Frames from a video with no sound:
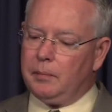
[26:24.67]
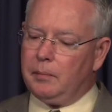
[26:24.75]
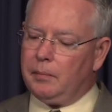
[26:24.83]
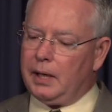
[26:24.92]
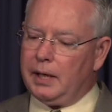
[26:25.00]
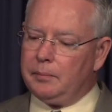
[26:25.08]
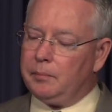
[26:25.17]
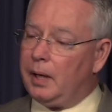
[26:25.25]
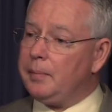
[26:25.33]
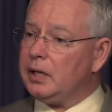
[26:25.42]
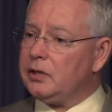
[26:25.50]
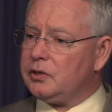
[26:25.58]

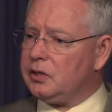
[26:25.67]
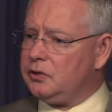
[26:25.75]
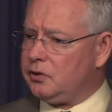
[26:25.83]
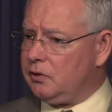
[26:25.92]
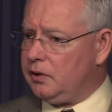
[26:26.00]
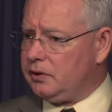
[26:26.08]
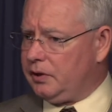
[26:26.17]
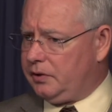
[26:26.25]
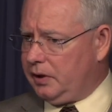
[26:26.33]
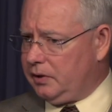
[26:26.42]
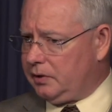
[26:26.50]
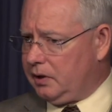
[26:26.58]
My biggest concern as a
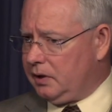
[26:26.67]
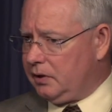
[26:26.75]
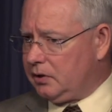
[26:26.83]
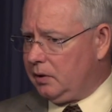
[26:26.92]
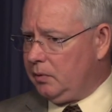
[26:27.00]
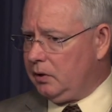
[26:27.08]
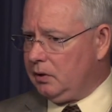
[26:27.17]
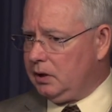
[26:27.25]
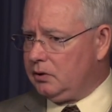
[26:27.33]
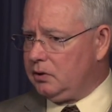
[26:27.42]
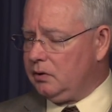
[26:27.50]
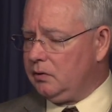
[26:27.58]
citizen in this community
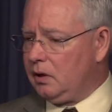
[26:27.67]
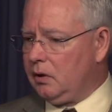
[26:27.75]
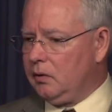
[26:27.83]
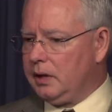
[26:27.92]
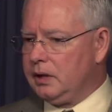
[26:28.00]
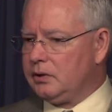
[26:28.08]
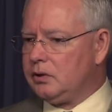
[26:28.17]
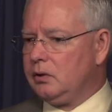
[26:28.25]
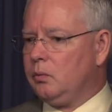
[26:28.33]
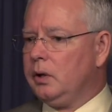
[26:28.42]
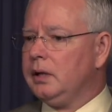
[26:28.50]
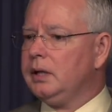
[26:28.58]
too, though, is the
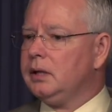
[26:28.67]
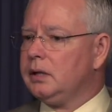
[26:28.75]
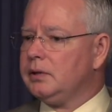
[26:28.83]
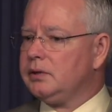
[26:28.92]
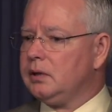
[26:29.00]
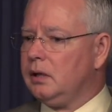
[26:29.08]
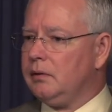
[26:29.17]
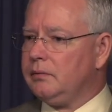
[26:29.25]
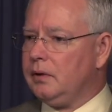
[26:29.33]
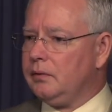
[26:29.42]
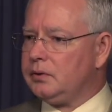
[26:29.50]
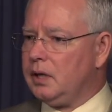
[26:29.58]
willingness of
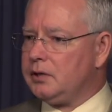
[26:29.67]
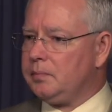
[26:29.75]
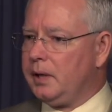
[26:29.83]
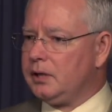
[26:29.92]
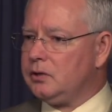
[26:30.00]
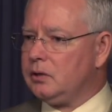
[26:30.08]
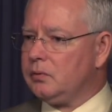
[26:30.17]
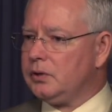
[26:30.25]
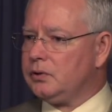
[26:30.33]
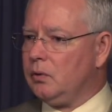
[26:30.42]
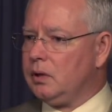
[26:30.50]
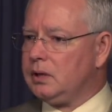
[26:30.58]
suspects to
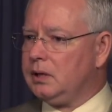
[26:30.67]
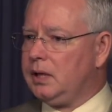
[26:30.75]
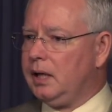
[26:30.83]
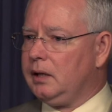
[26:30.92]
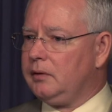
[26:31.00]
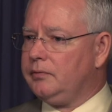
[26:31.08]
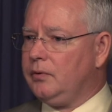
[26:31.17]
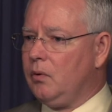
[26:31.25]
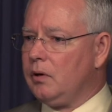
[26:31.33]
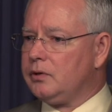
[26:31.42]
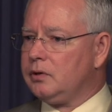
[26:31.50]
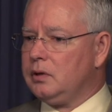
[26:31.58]
resort to deadly
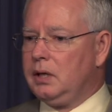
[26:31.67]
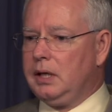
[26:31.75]
force